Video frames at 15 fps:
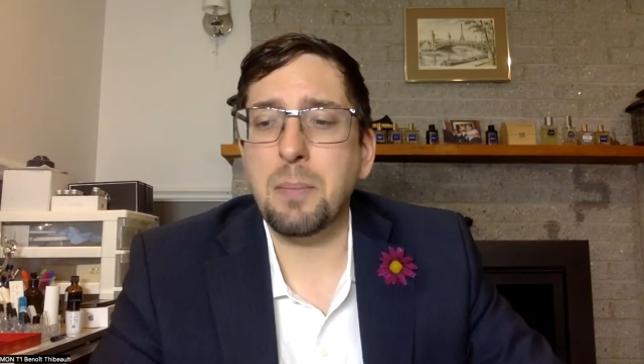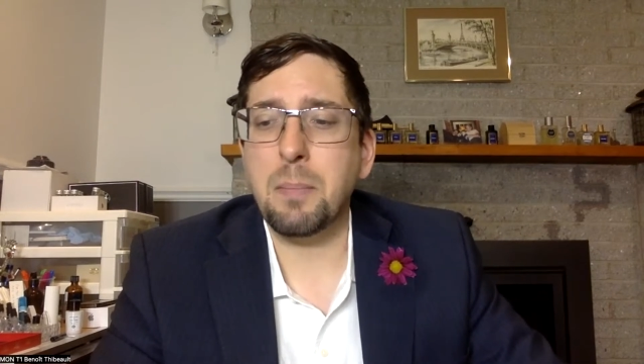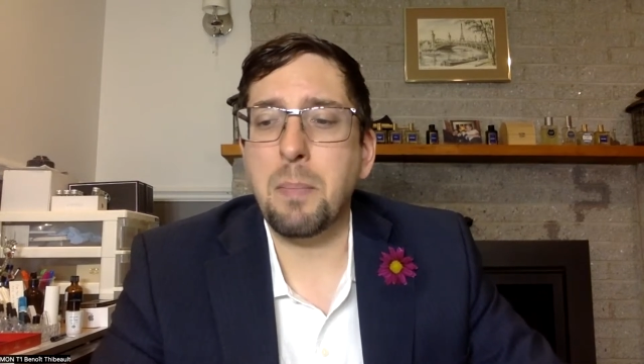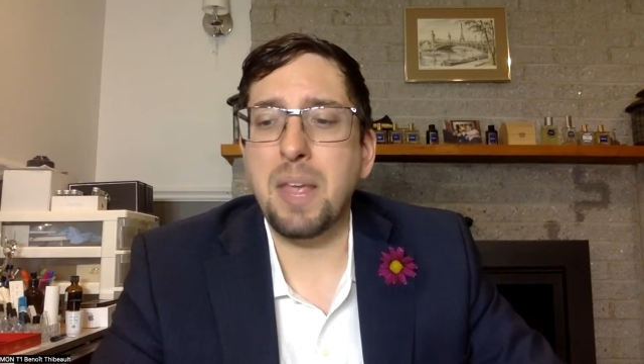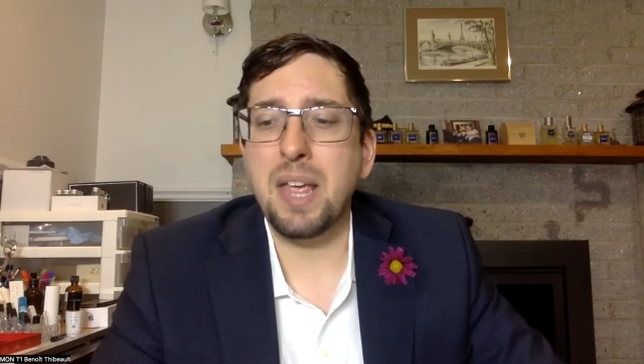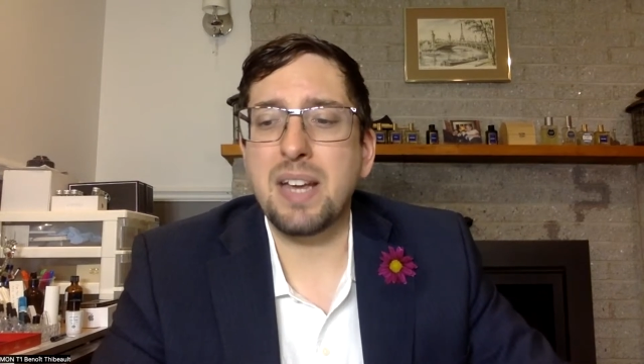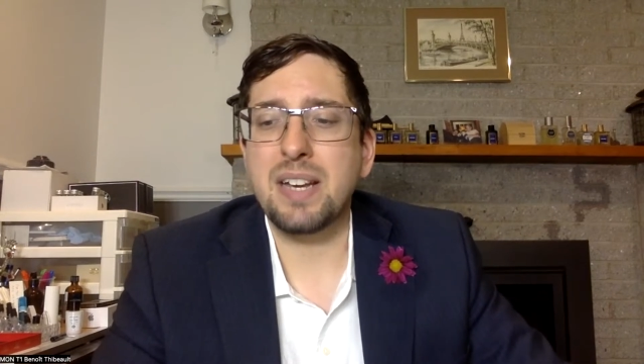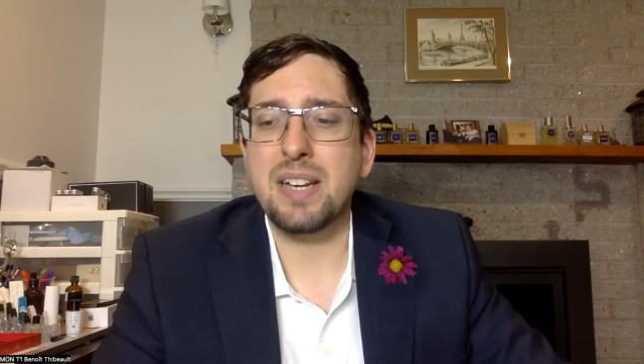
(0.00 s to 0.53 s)

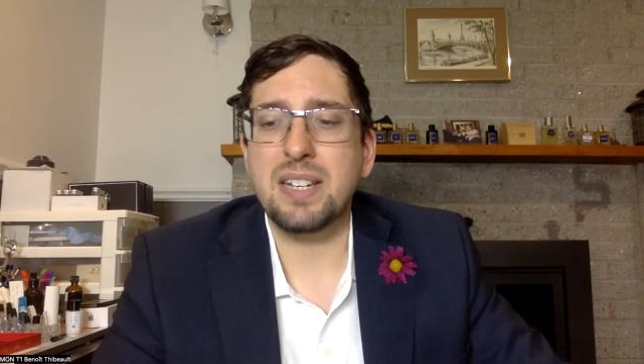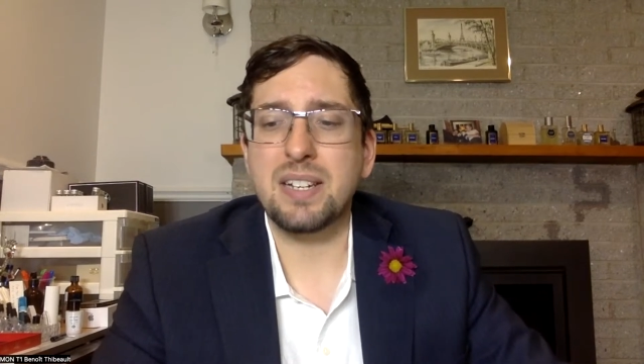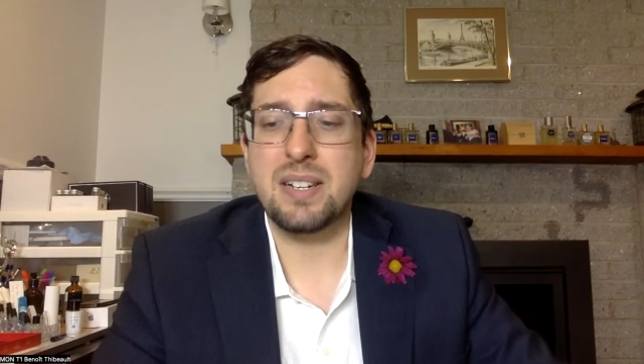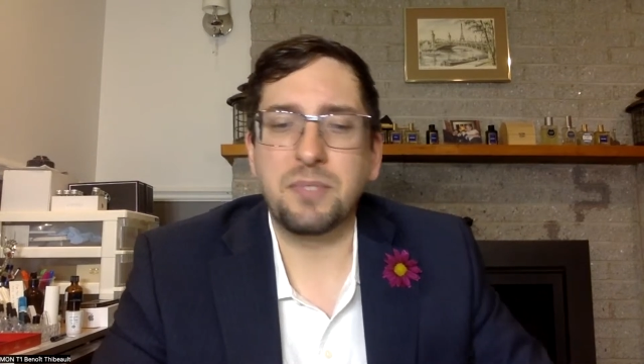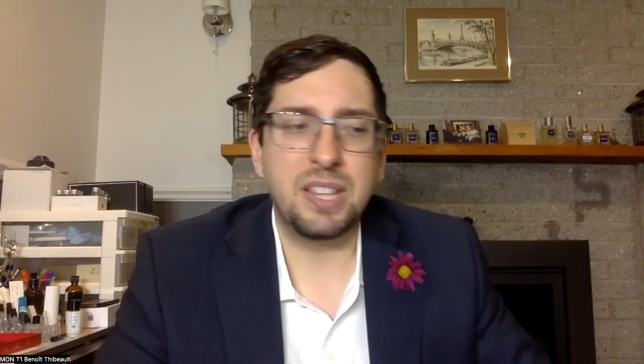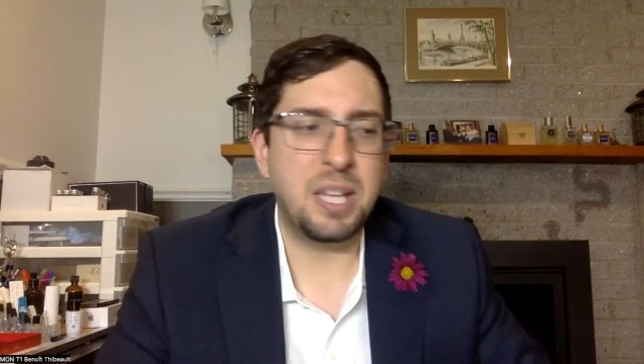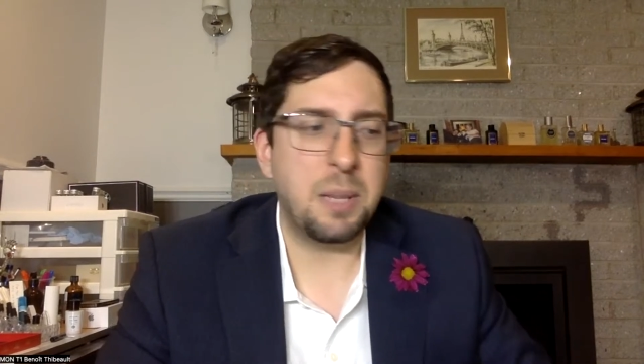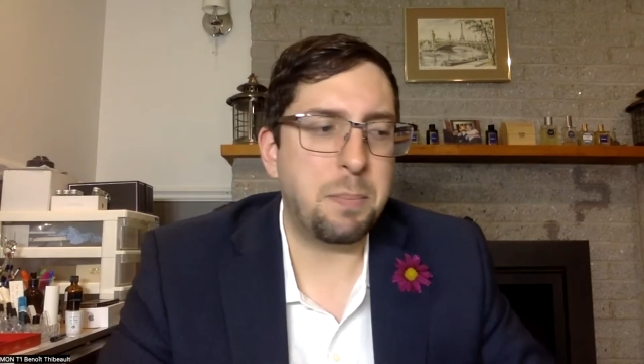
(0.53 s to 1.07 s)
mint,
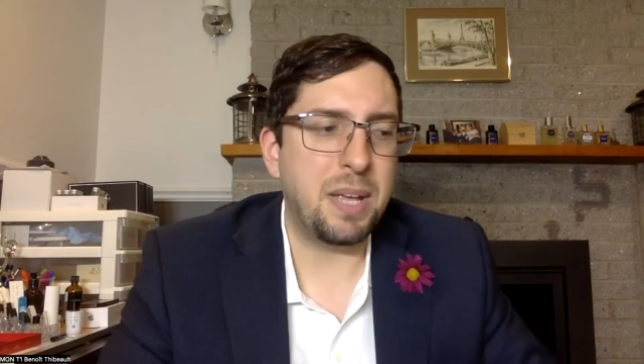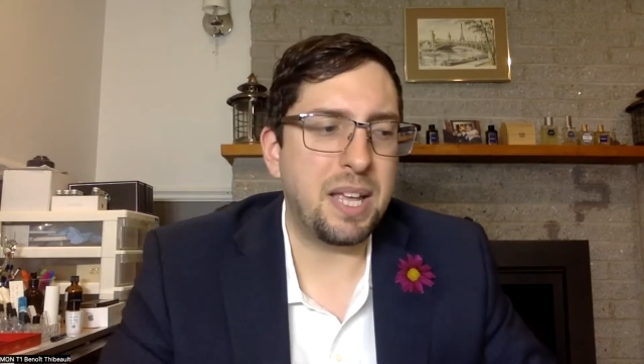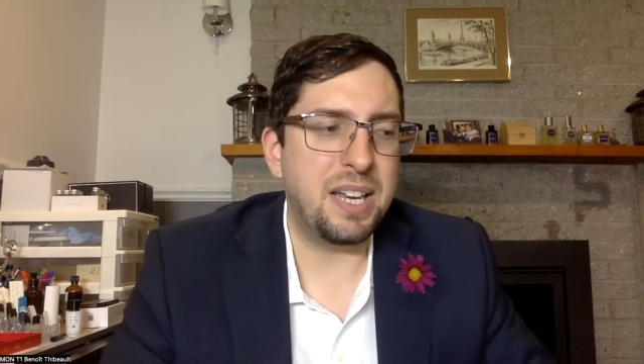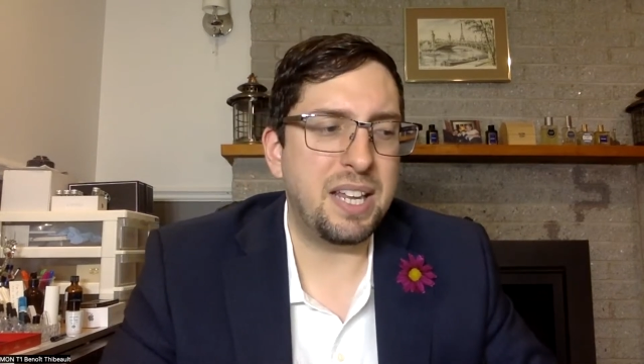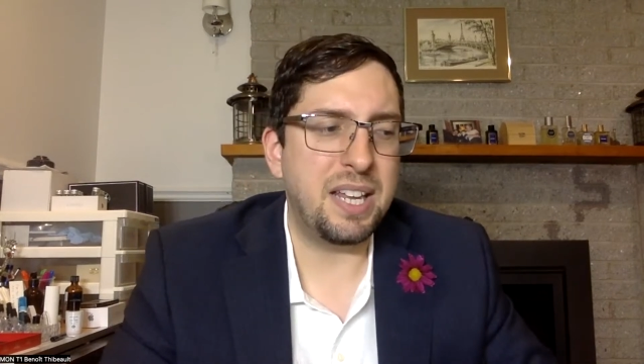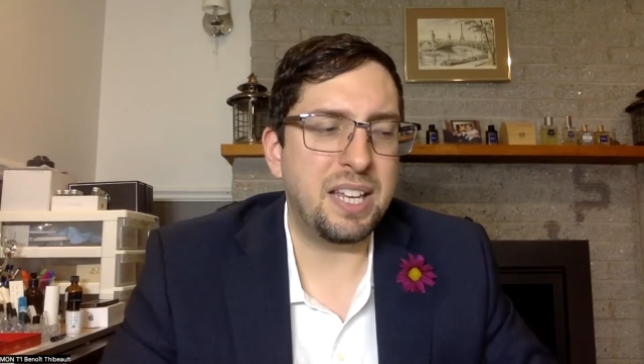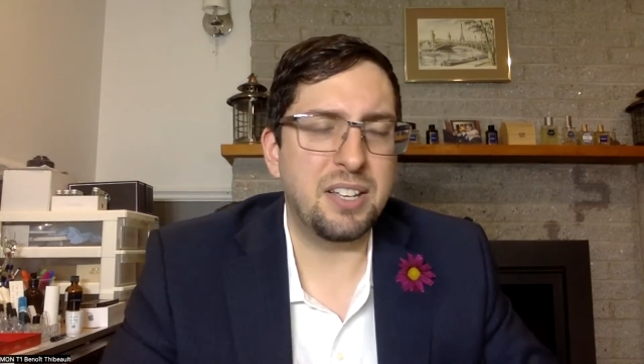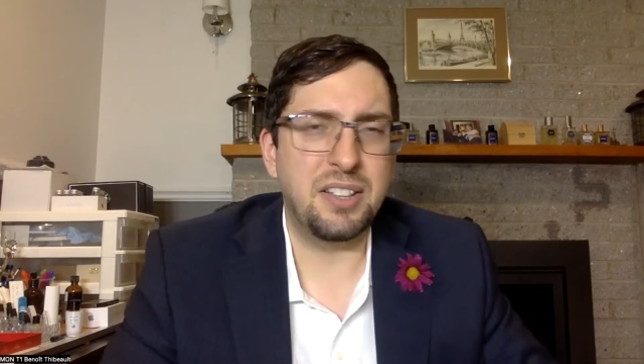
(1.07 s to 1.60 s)

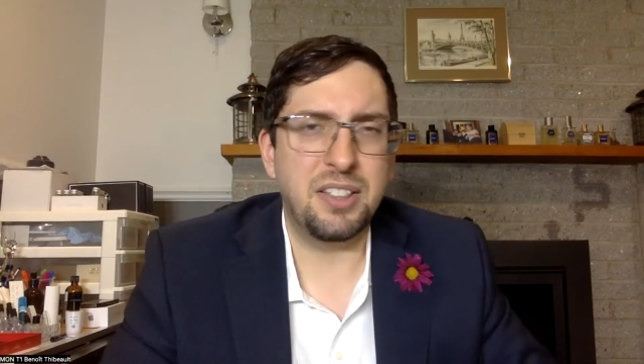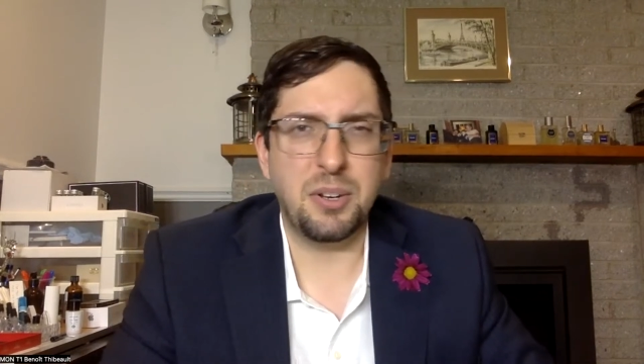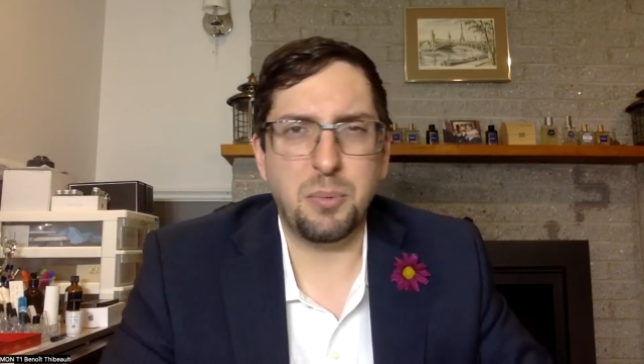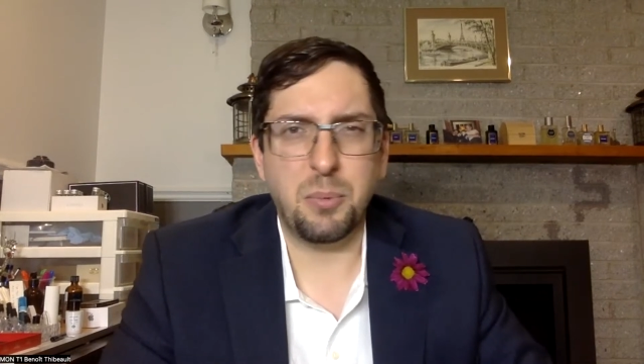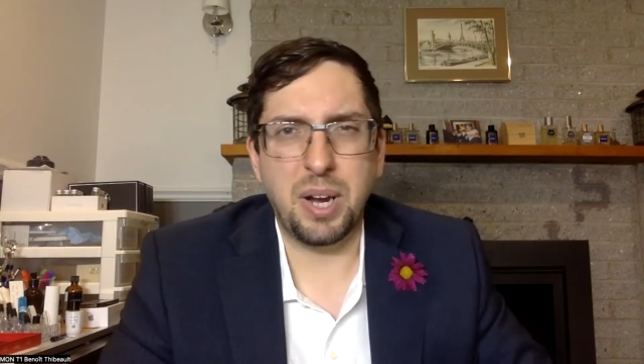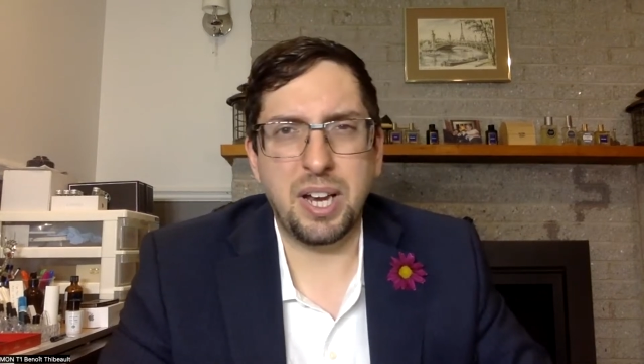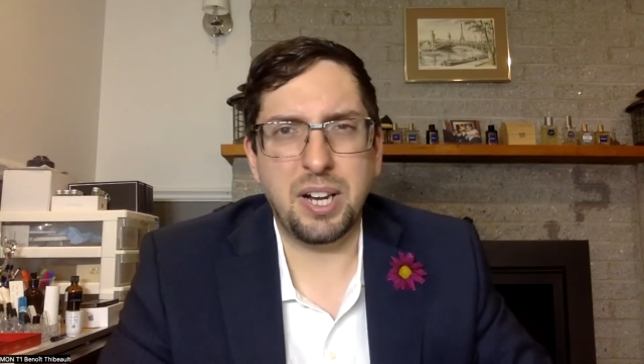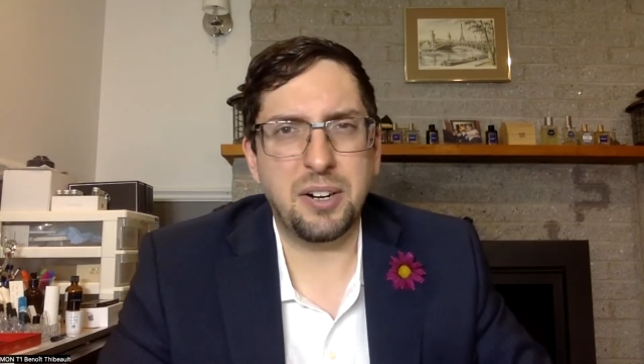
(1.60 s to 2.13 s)
depending on the
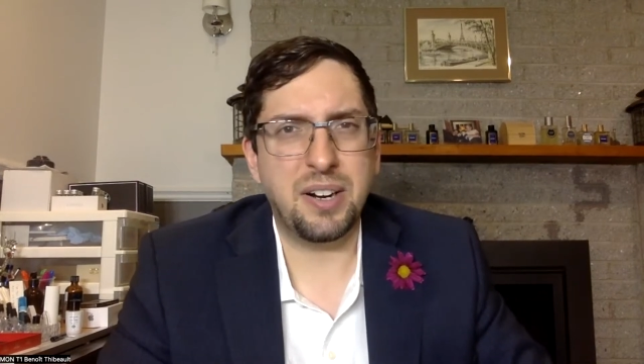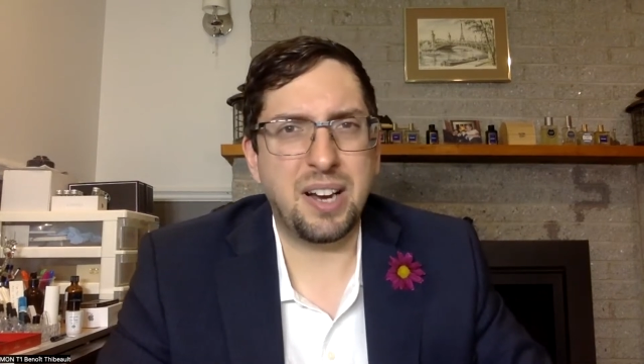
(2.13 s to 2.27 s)
weather.